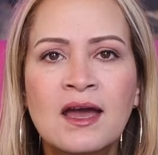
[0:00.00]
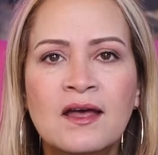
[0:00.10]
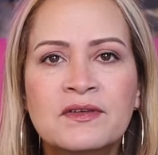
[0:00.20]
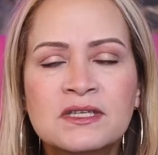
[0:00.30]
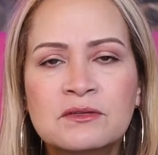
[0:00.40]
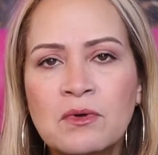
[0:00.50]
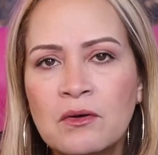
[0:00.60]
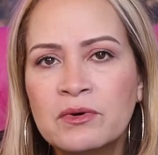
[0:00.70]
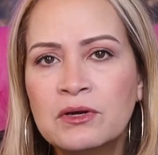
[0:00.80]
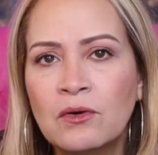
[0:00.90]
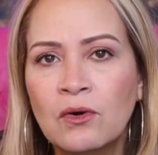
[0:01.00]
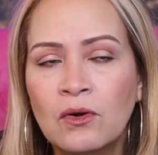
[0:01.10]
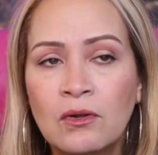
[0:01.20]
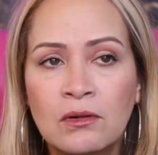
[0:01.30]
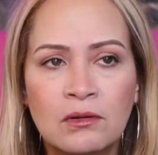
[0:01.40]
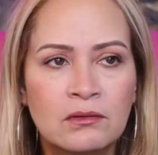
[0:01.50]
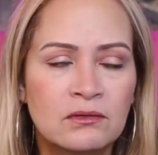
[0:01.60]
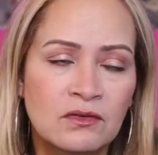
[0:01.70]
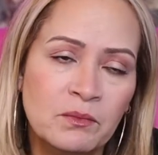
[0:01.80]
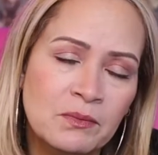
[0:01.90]
and this is what we call,
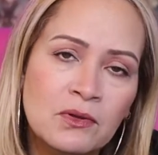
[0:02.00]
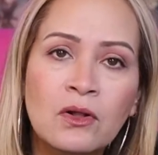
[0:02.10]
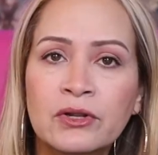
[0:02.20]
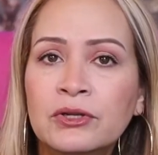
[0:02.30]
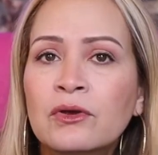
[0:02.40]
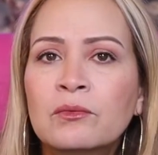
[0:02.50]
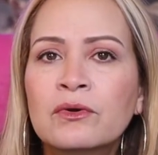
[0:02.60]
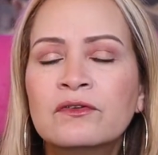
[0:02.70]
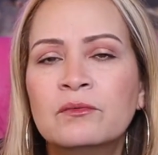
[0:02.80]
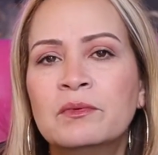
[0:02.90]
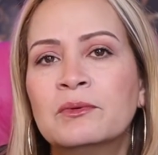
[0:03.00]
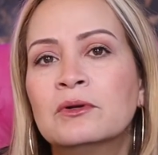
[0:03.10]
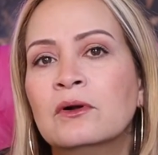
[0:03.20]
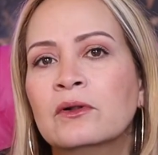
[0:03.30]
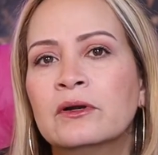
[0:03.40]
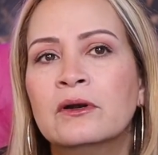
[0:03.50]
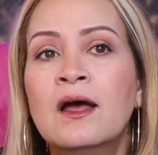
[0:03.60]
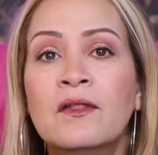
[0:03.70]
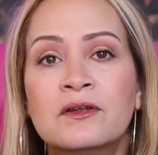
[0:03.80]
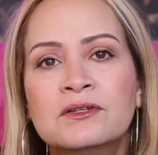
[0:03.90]
some people call it new moon, some people call it
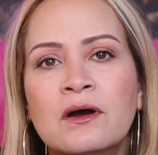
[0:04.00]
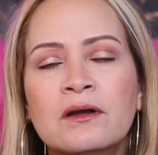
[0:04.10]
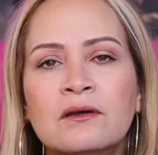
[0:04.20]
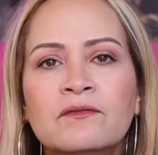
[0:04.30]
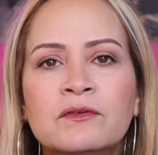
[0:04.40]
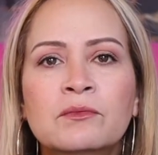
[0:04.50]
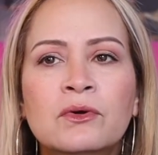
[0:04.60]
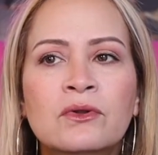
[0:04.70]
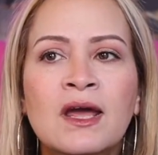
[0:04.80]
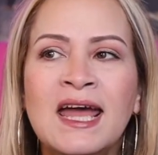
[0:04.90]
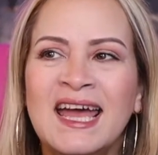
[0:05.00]
the dark of the moon.